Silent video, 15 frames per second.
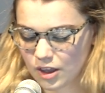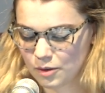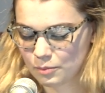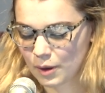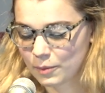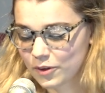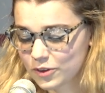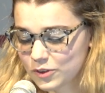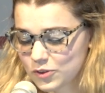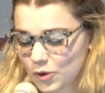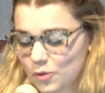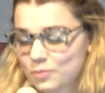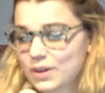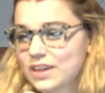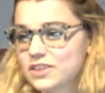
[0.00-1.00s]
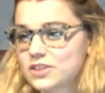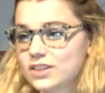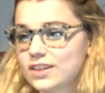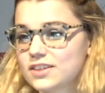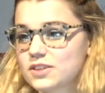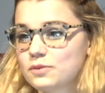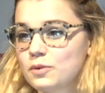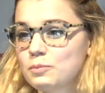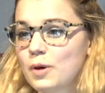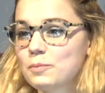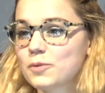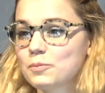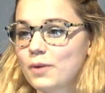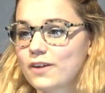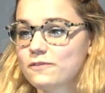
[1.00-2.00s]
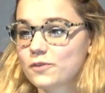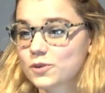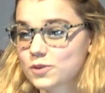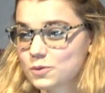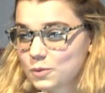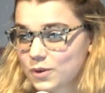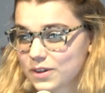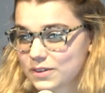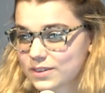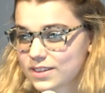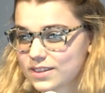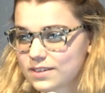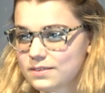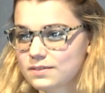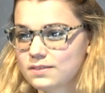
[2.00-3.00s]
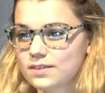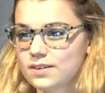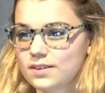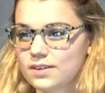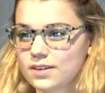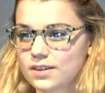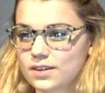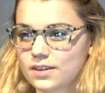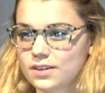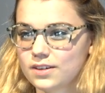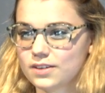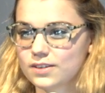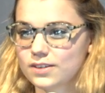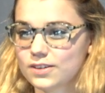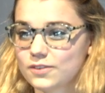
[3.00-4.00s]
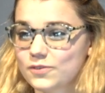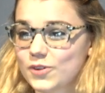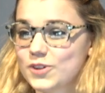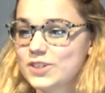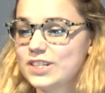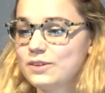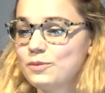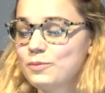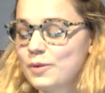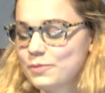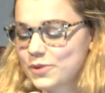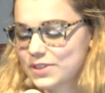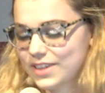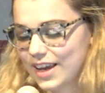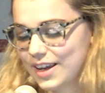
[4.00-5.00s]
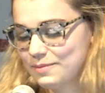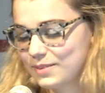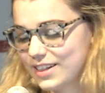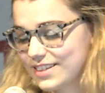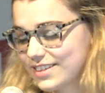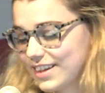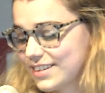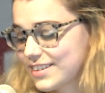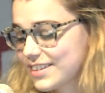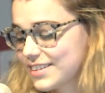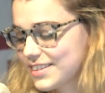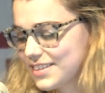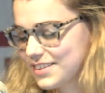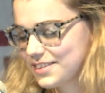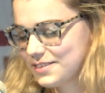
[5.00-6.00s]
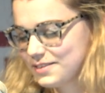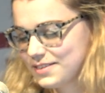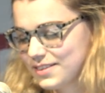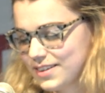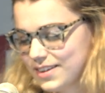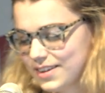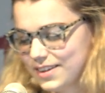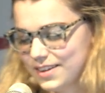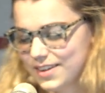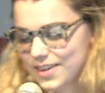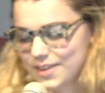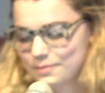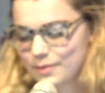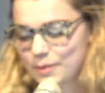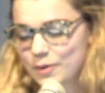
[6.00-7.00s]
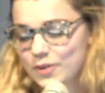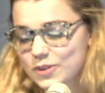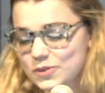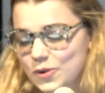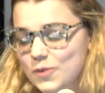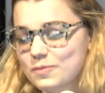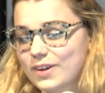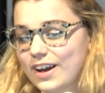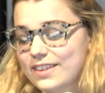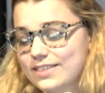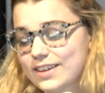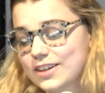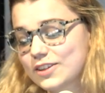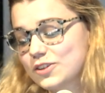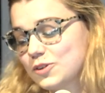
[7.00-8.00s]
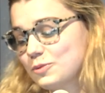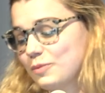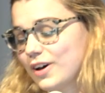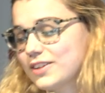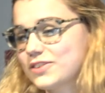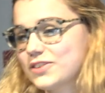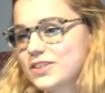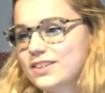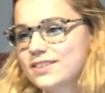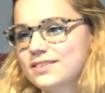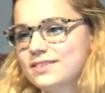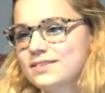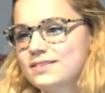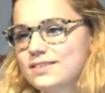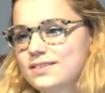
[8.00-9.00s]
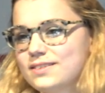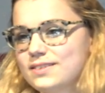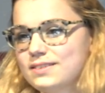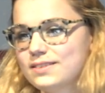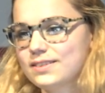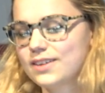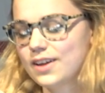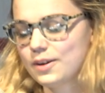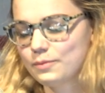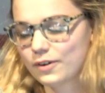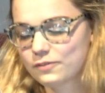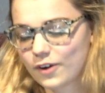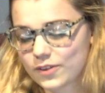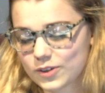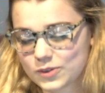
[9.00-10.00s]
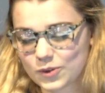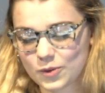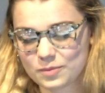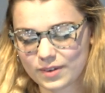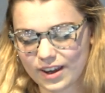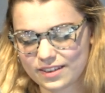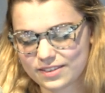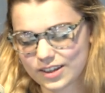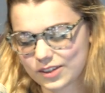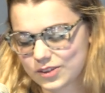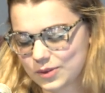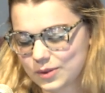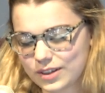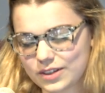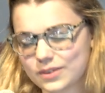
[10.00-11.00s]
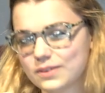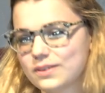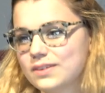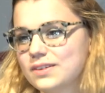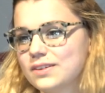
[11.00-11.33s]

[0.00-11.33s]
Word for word: My mother told me she doesn't remember my first words. The first she remembers came in a sentence. My mother told me I think too much. My father told me I think too little.